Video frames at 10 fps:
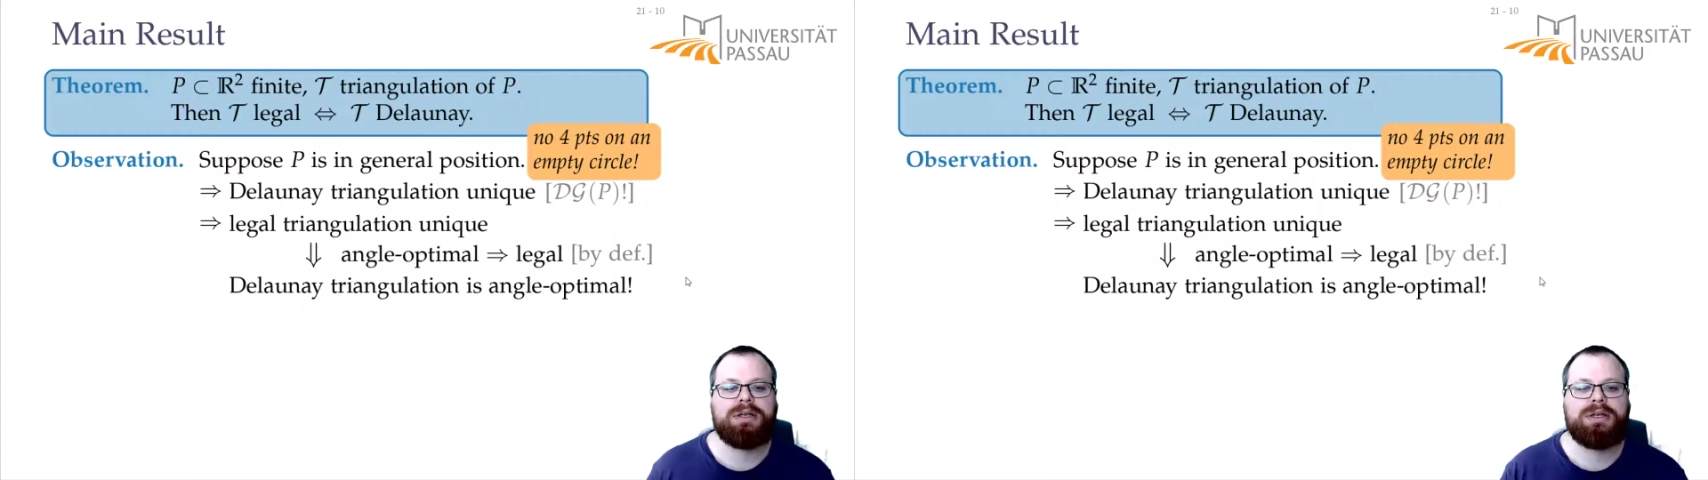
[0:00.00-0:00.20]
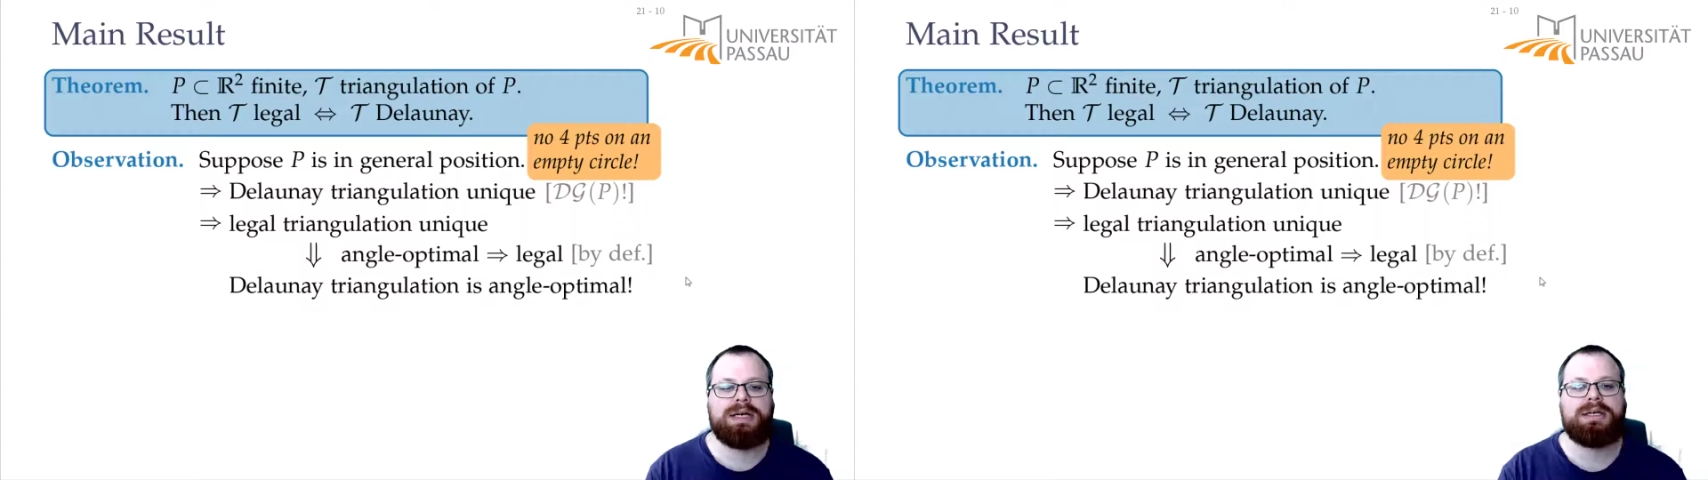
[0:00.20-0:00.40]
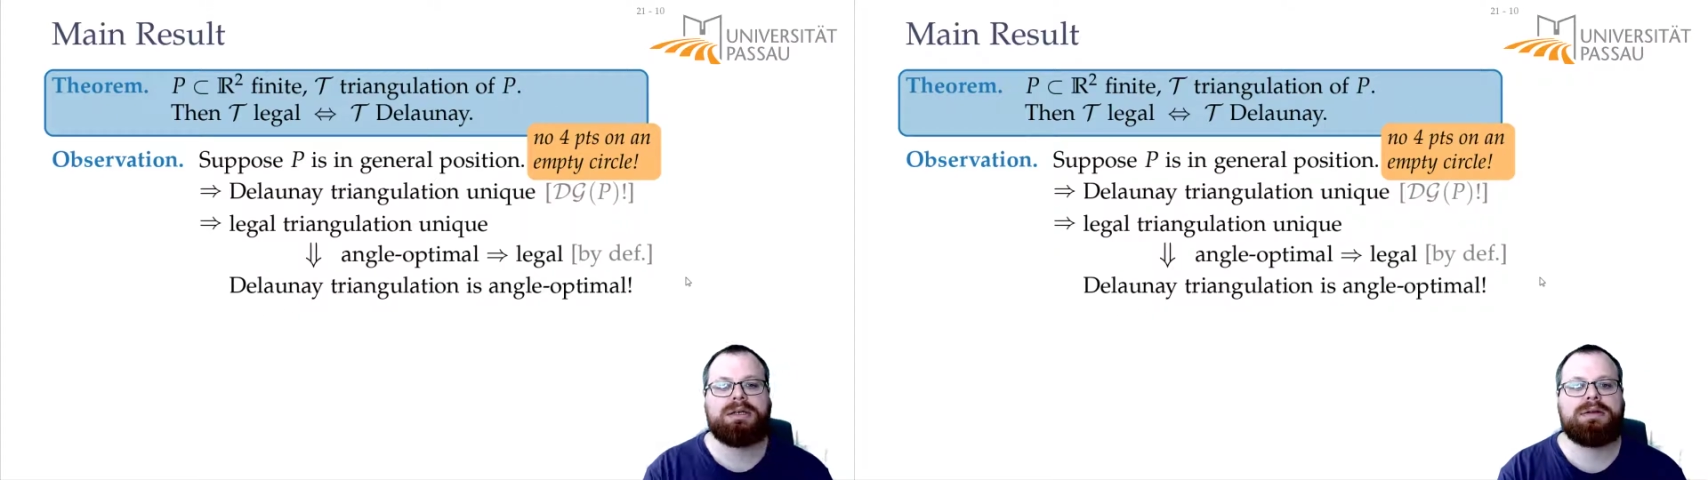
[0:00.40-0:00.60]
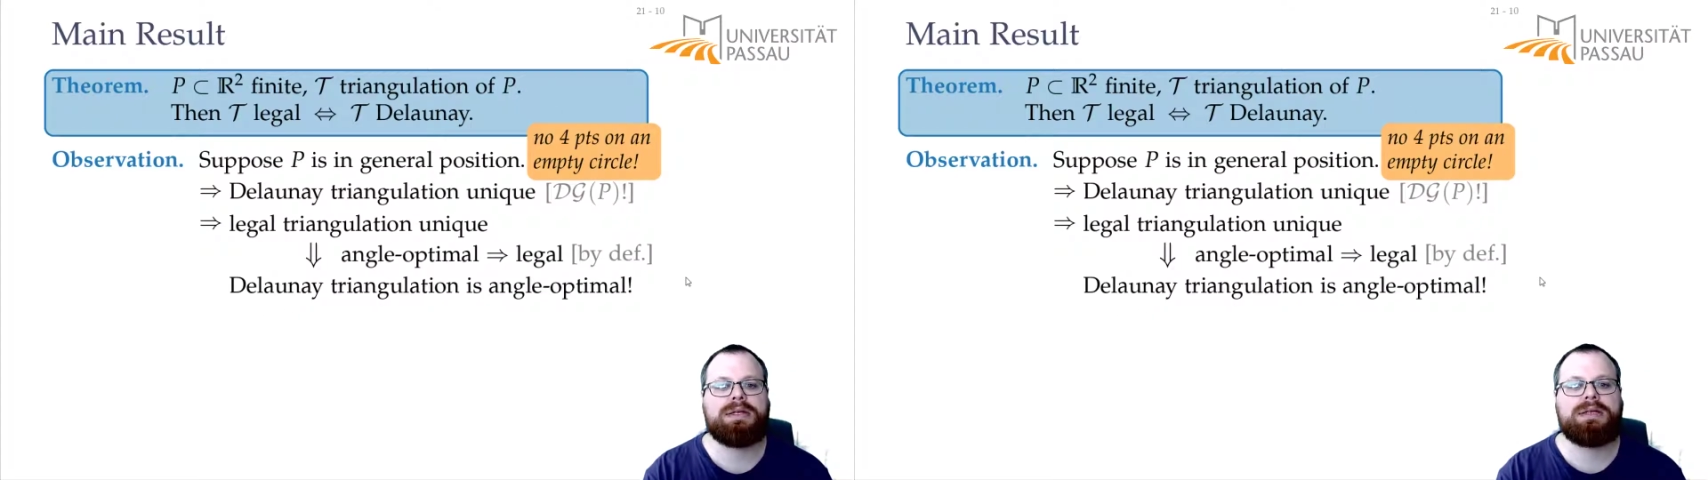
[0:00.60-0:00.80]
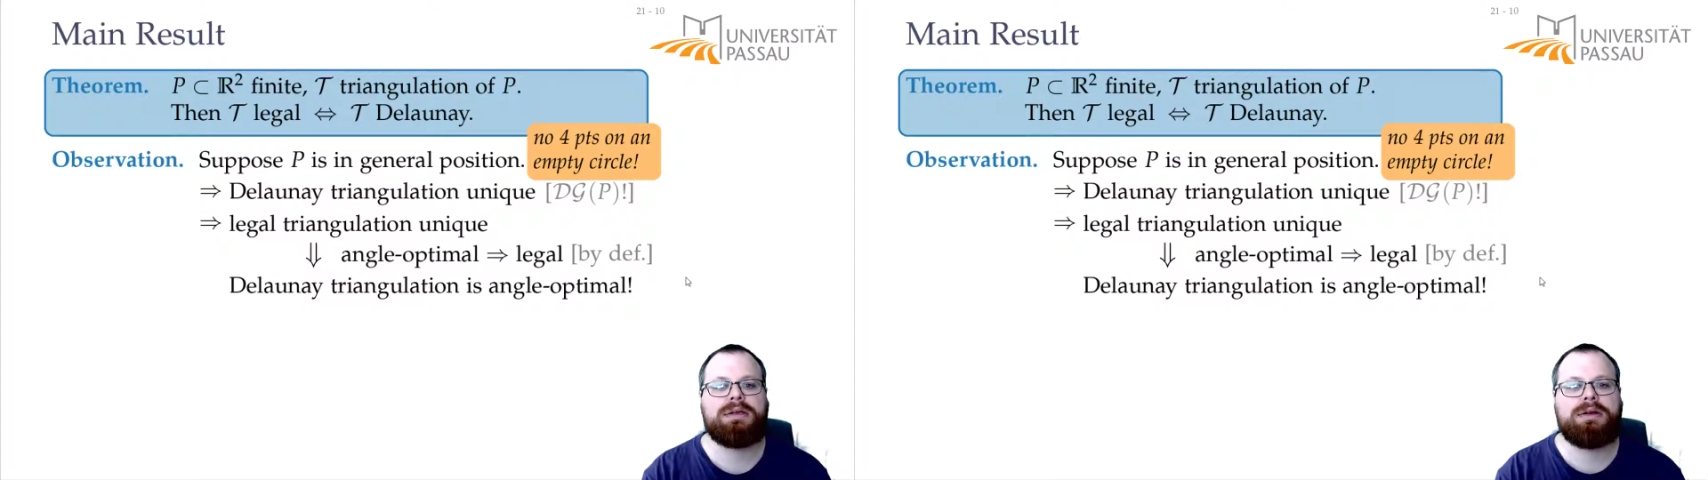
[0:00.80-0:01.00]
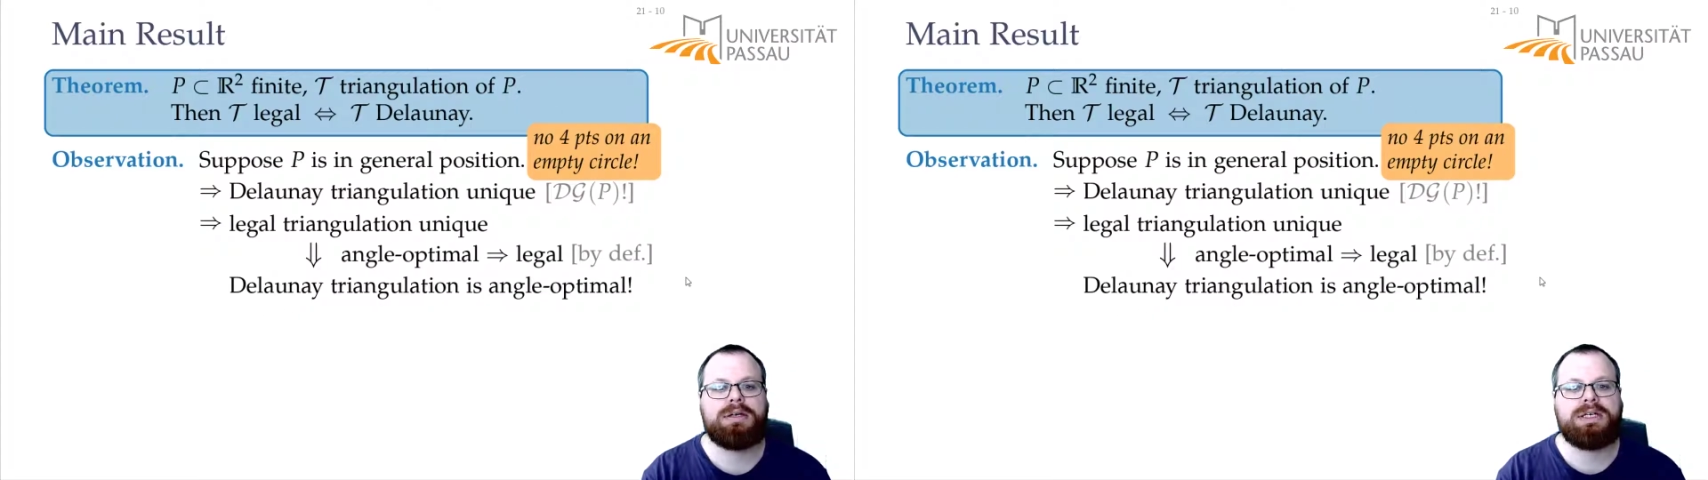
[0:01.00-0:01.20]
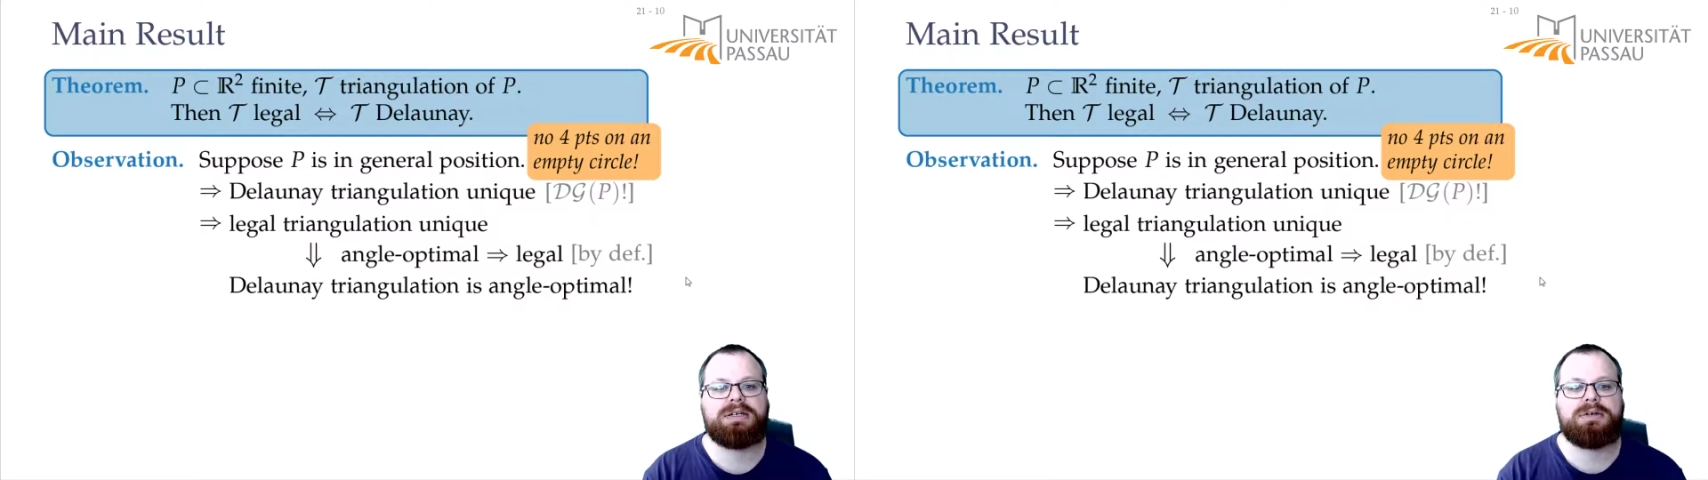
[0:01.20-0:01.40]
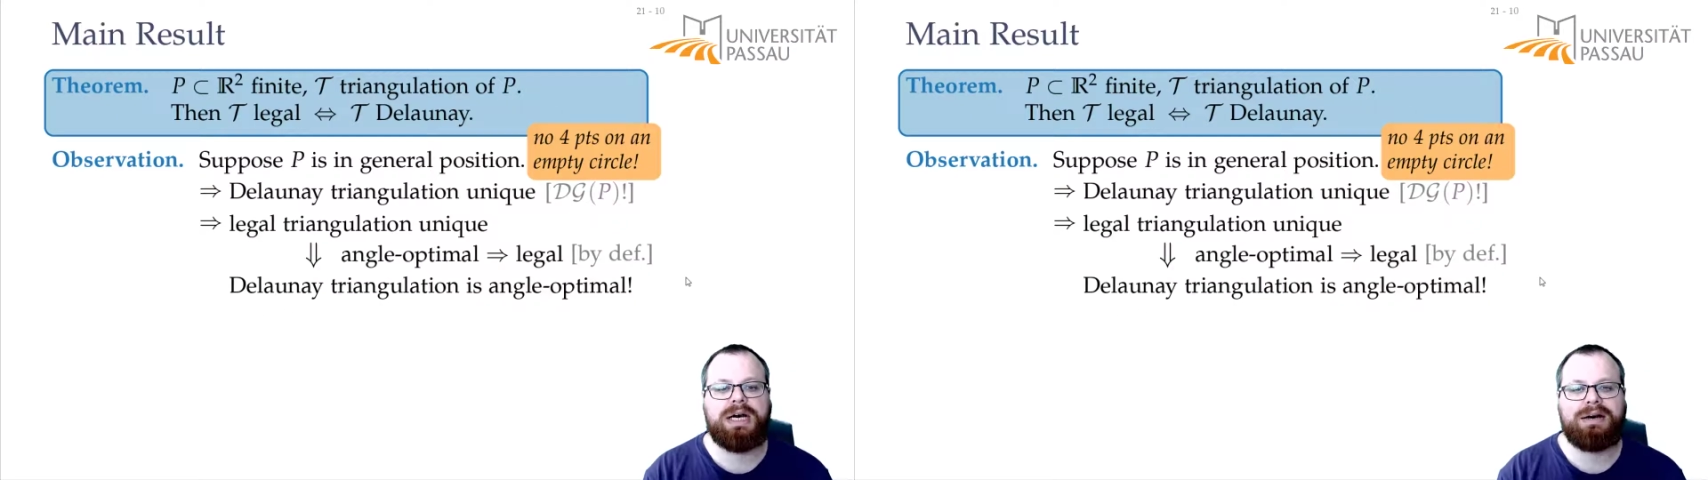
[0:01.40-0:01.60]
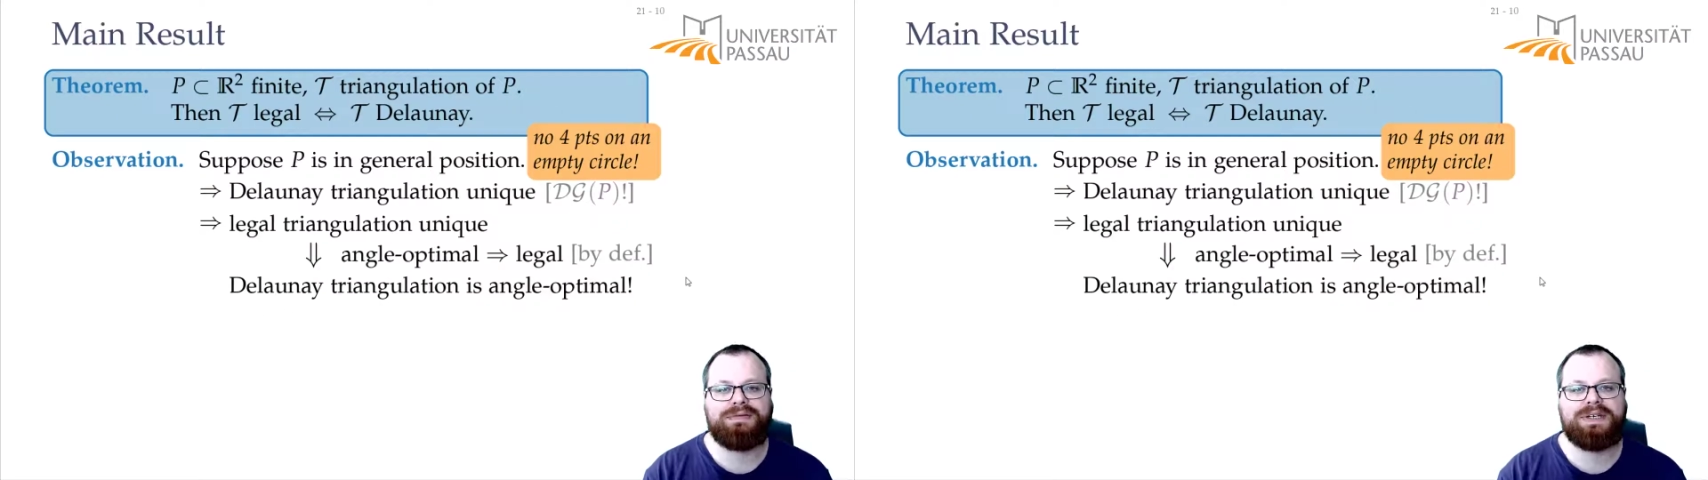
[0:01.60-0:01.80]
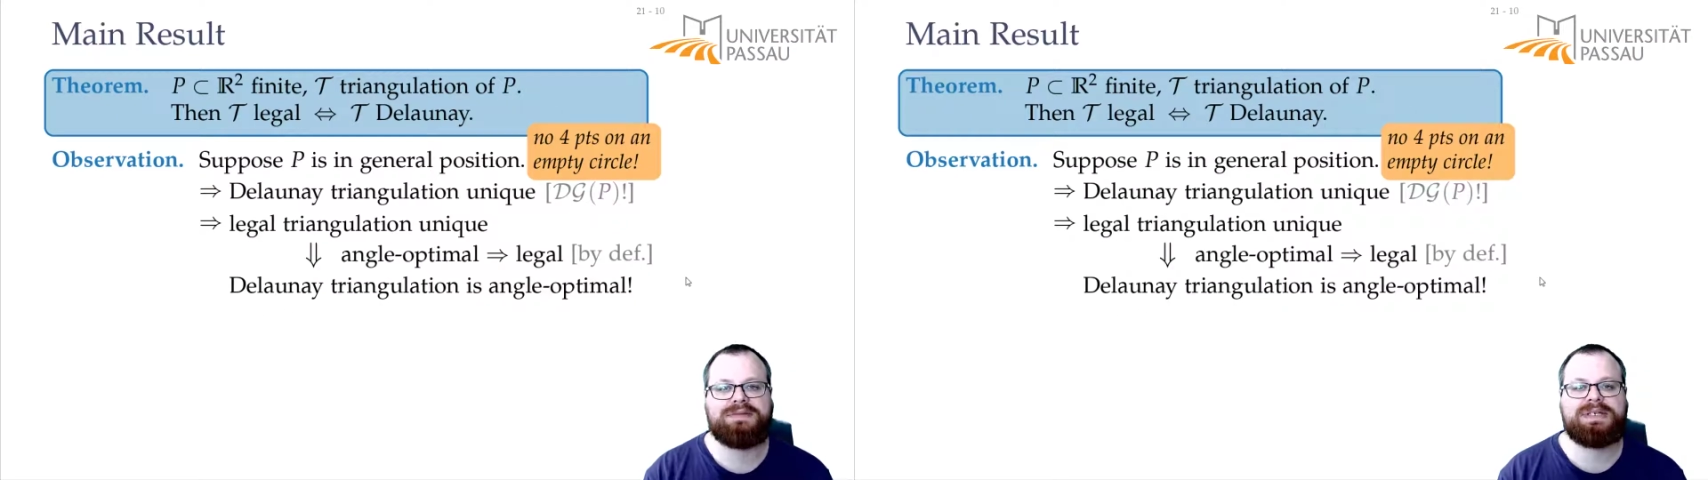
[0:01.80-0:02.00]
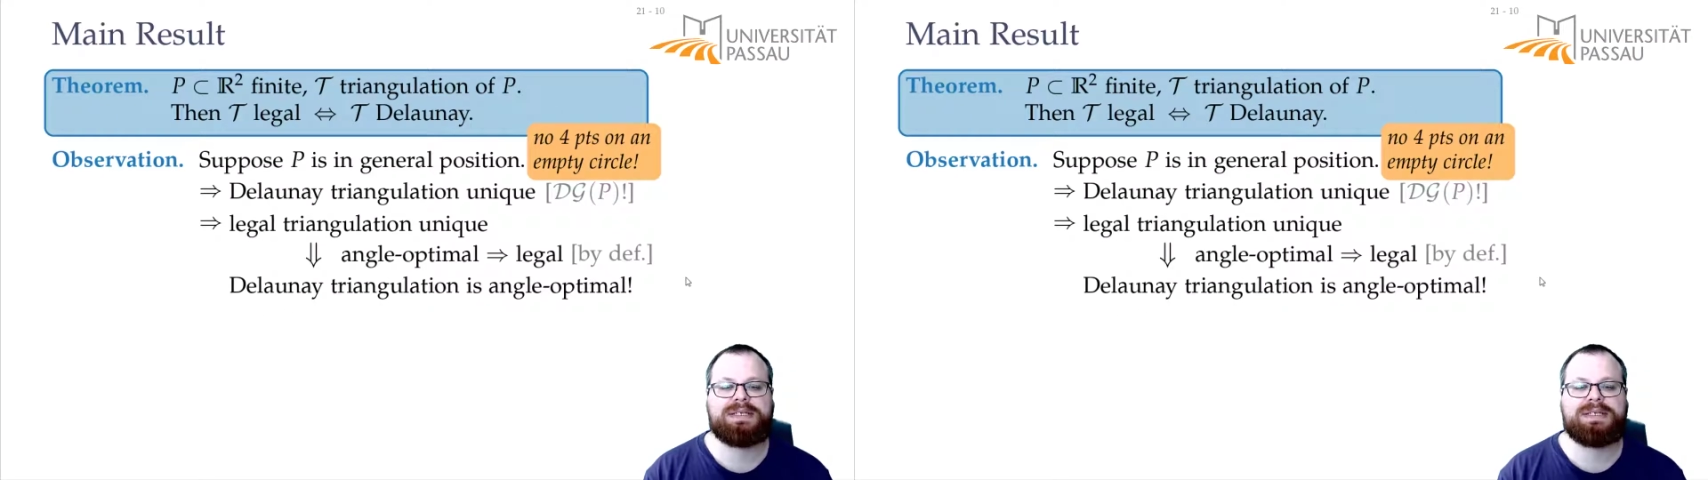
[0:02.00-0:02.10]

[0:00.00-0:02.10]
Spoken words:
then the Delaunay graph gives